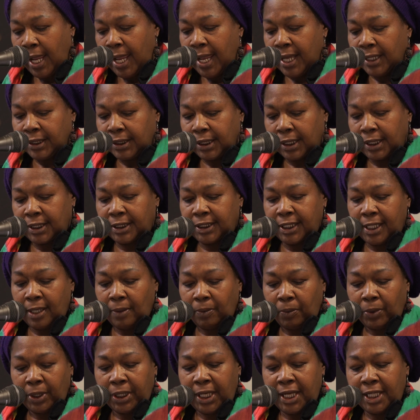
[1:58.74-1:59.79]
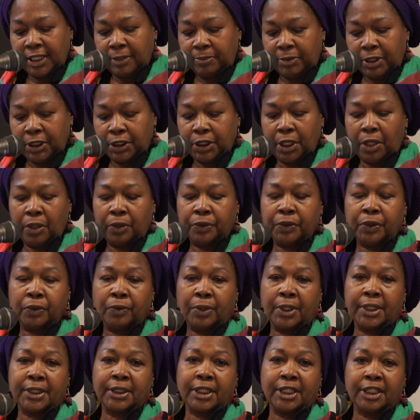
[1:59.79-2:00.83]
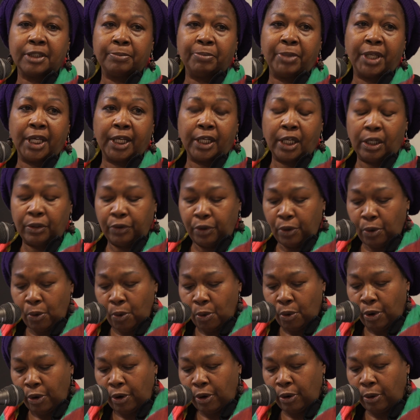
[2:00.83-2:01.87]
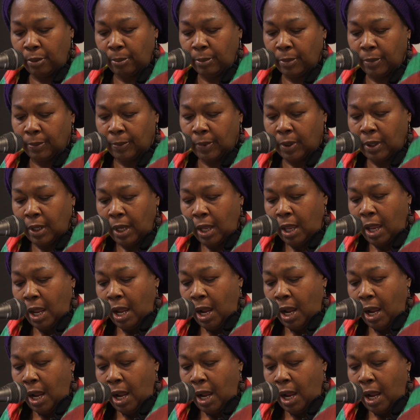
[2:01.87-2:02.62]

and to accept what has been told to us as being a norm,